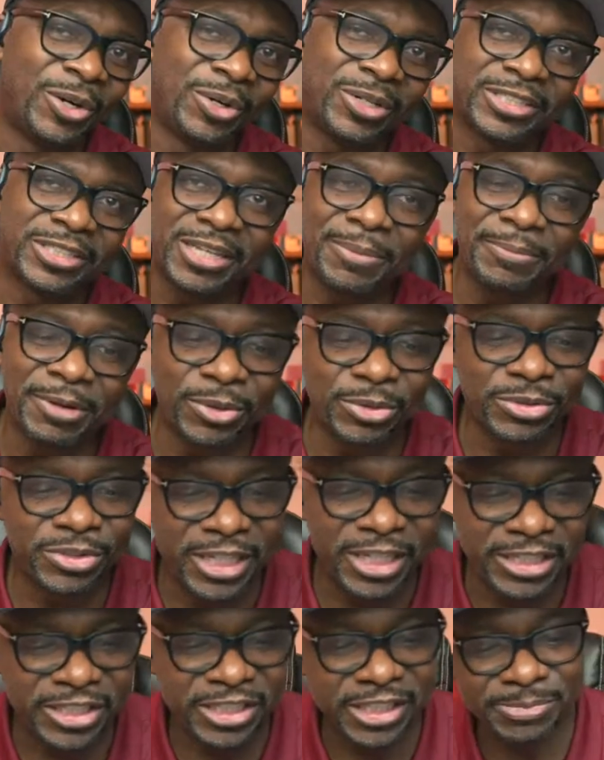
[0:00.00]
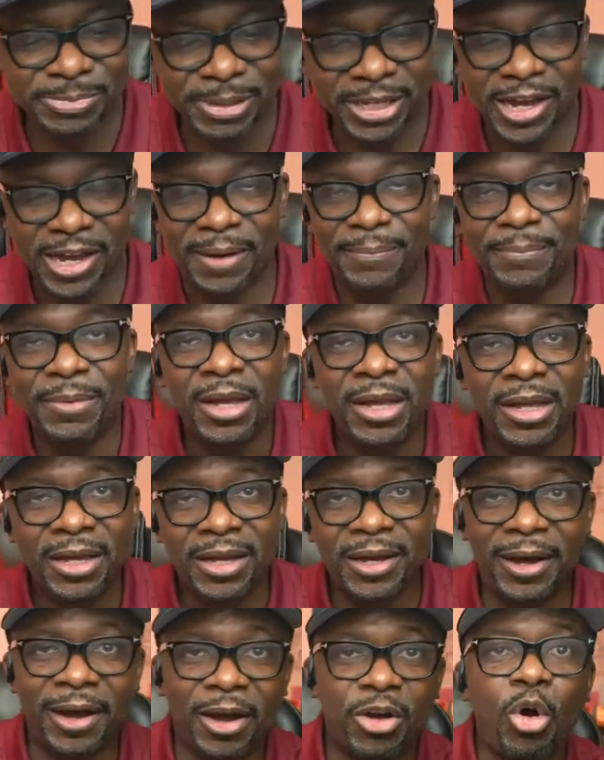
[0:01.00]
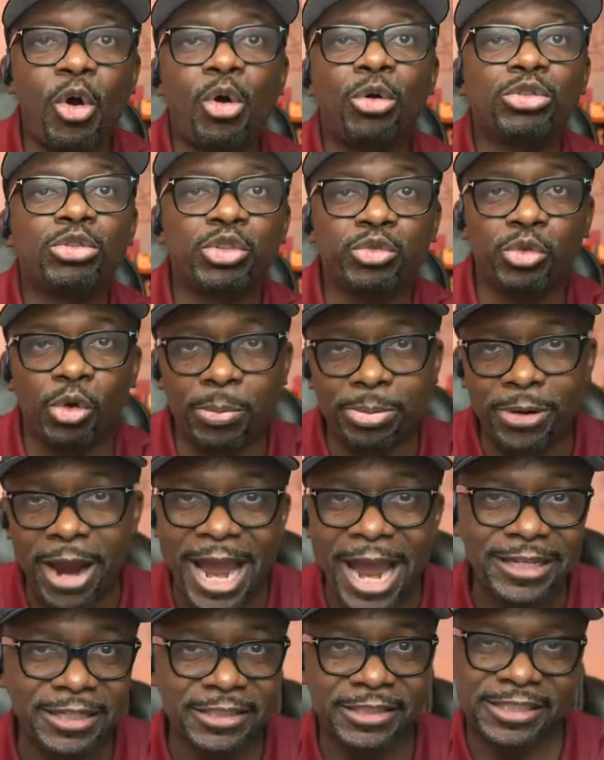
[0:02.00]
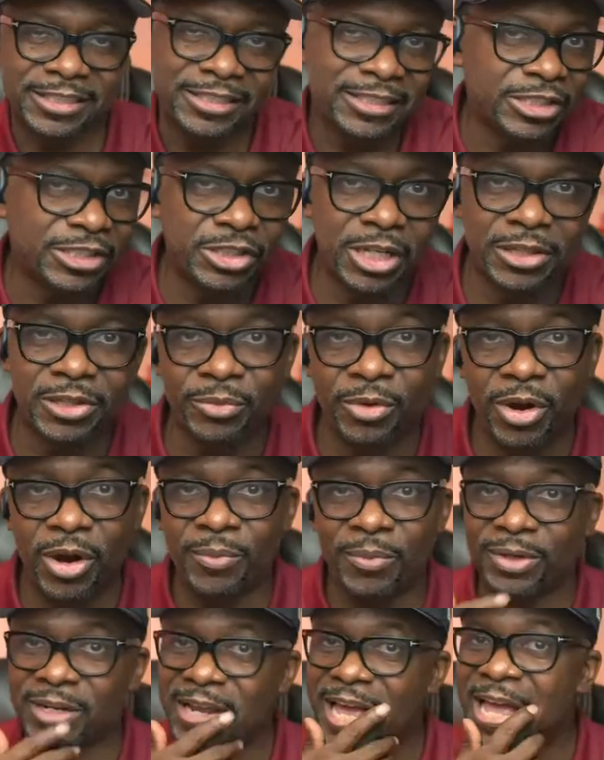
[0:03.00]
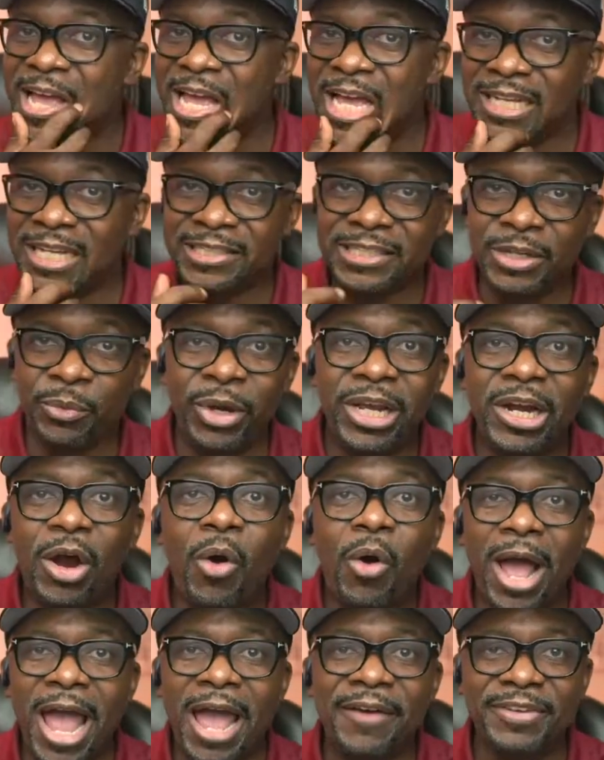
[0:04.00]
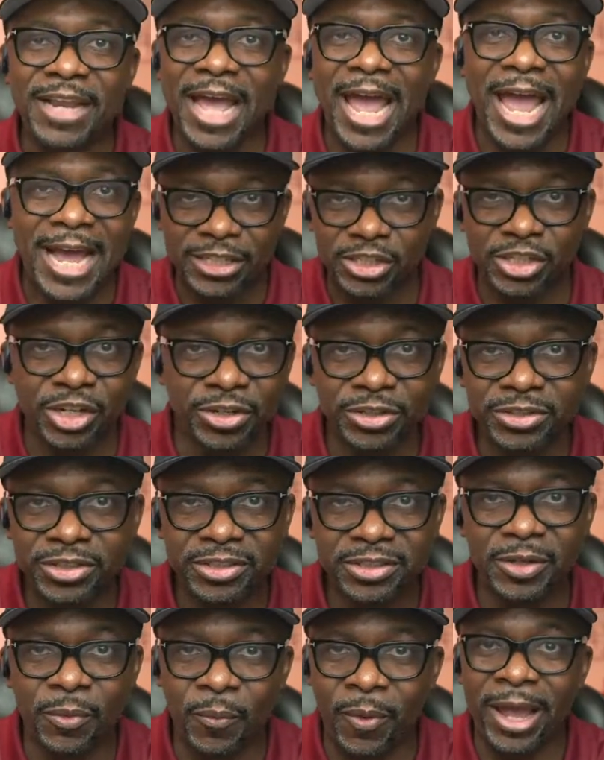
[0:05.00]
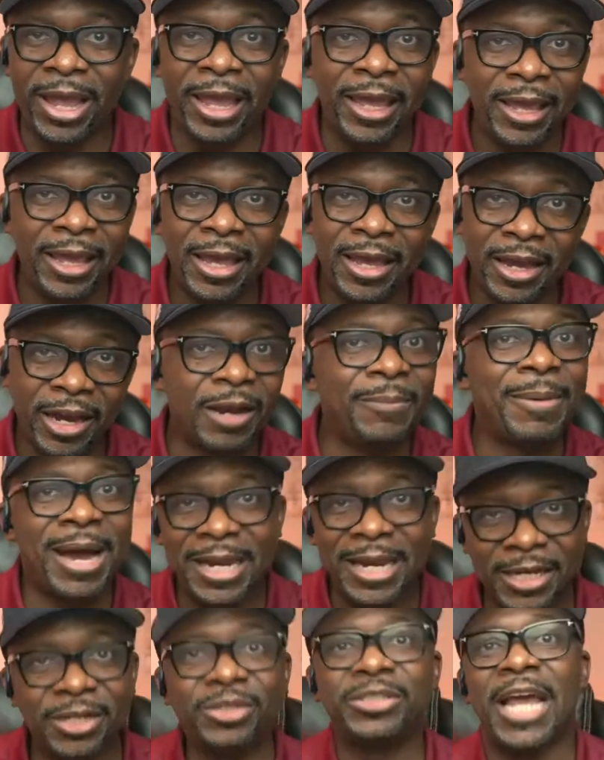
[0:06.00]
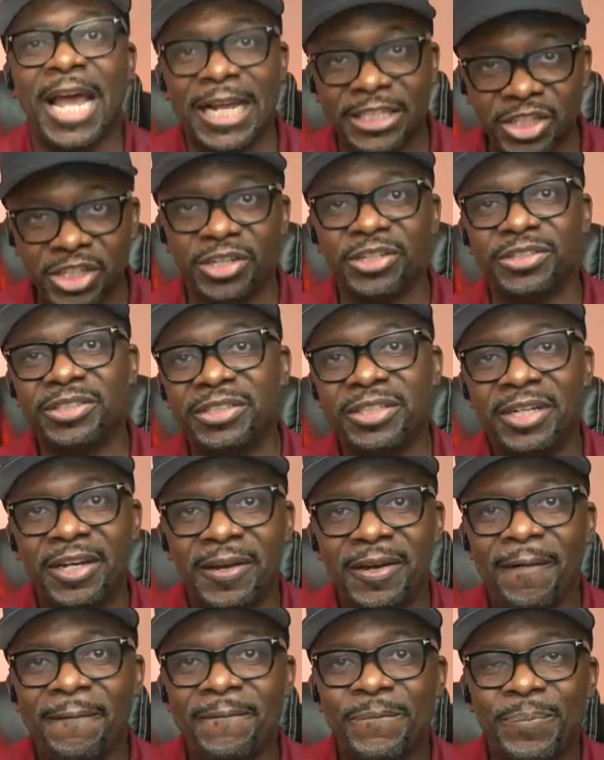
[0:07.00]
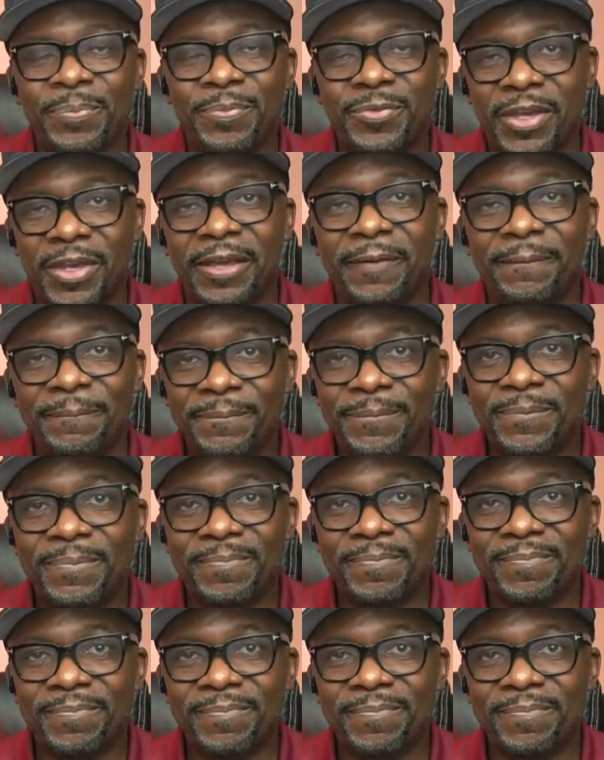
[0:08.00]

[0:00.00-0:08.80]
you know, because some of those things just become uh, cultural practices, and there's nothing wrong with that. See, we don't have to have church the way everybody else had church. See,